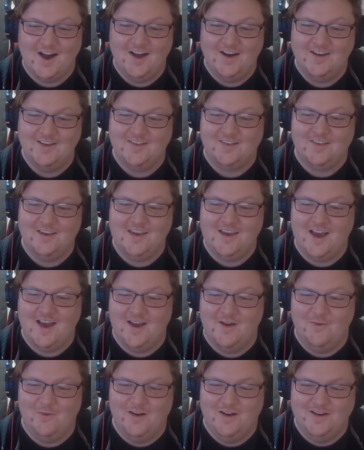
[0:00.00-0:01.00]
honestly, I
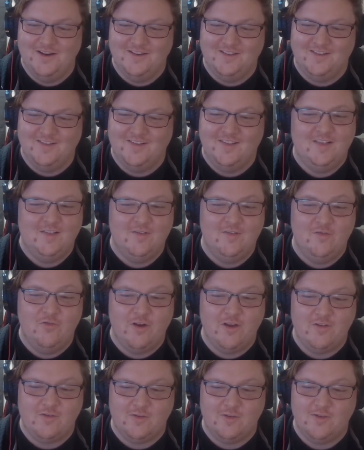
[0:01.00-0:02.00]
want to
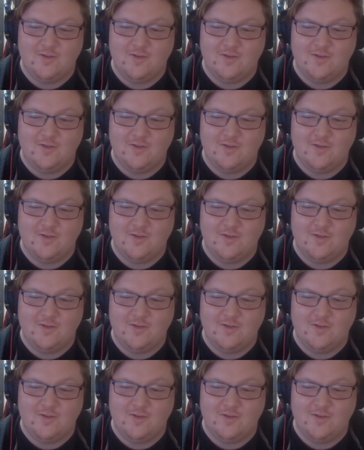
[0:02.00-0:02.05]
reach the